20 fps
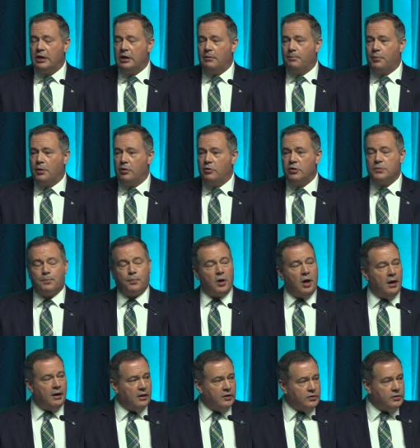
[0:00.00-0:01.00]
It'll produce
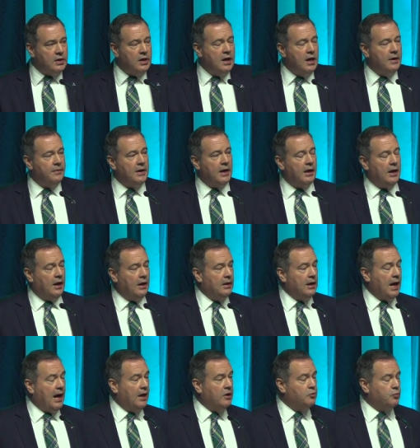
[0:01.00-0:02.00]
products that,
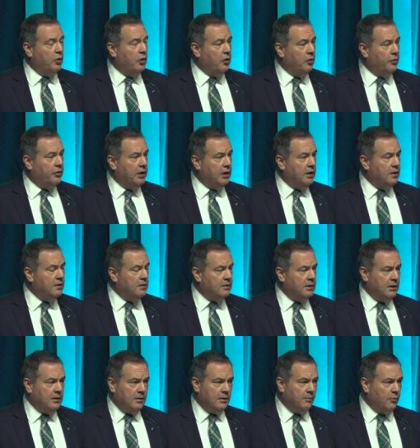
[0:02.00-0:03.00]
as will the,
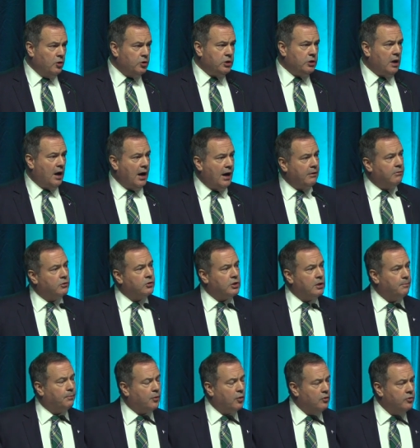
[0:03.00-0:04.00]
the emerging
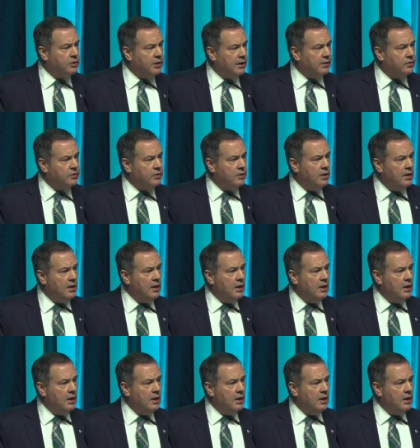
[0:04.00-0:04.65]
hydrogen projects,